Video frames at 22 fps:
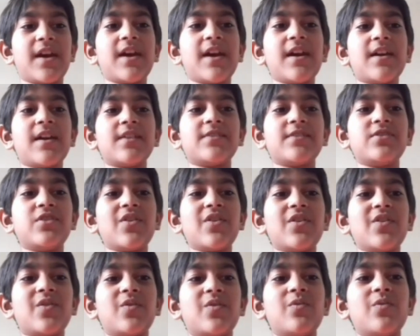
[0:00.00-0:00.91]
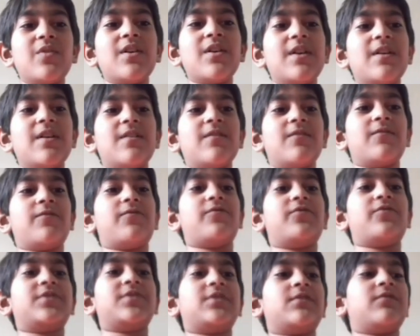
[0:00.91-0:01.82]
So,
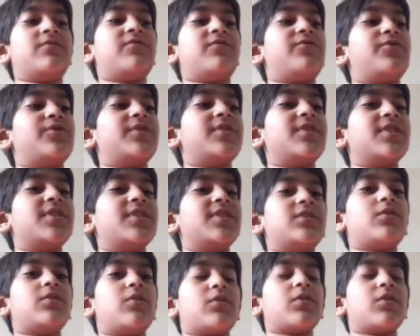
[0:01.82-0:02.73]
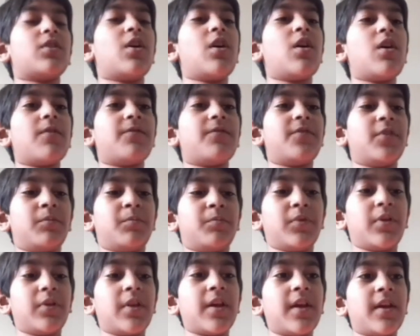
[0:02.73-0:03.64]
to start off, he'll
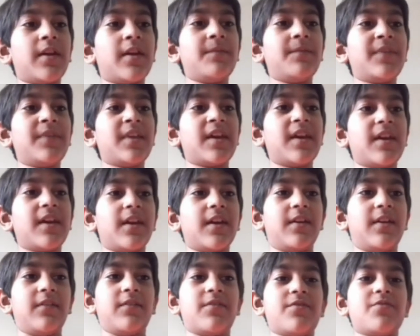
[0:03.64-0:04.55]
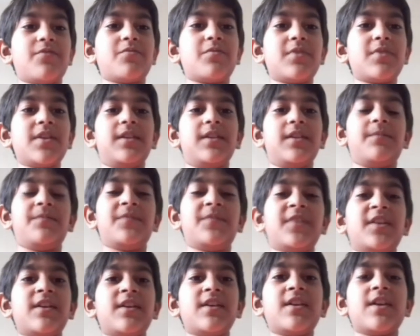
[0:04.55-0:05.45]
play a3.
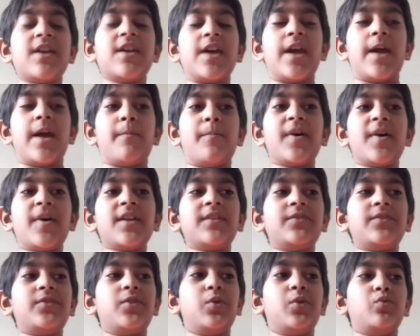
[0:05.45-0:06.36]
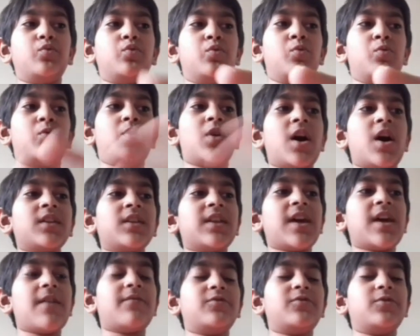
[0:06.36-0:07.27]
But you do
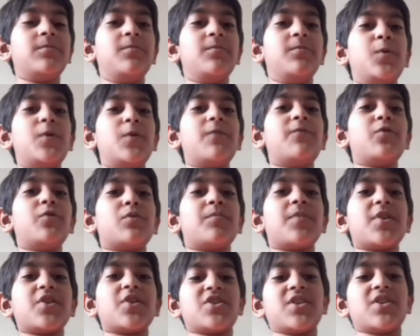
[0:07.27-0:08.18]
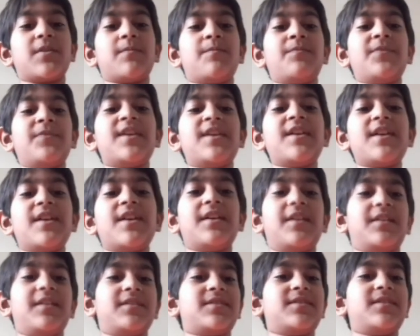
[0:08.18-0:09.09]
not have to move your bishop.
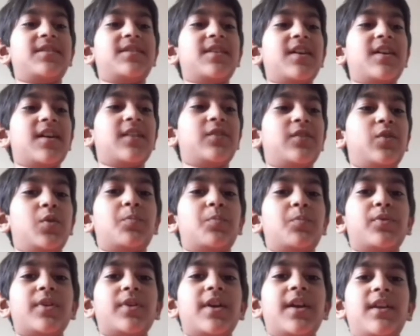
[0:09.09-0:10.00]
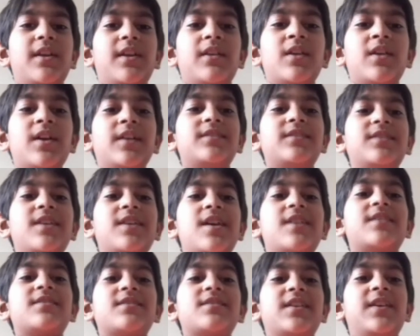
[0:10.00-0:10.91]
Instead, you play knight
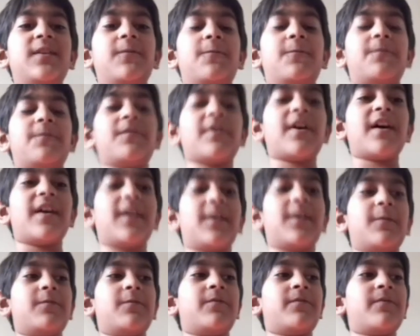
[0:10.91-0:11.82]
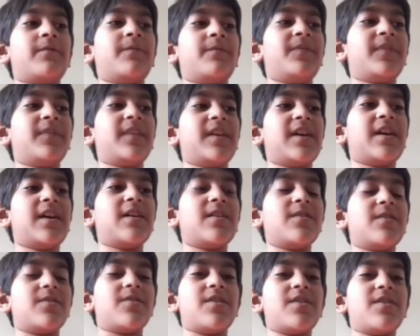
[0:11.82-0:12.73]
takes e5.
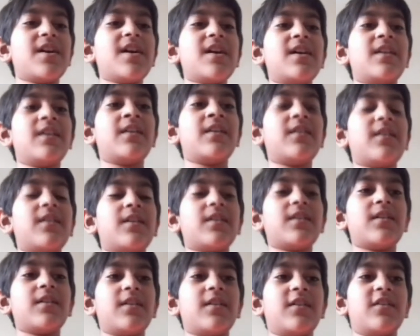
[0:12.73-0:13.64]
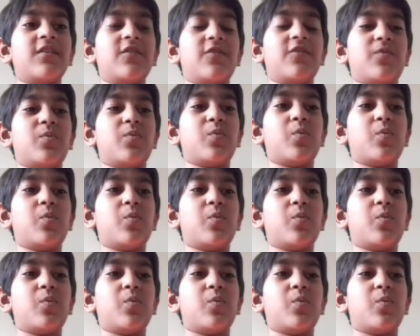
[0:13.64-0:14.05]
Then, if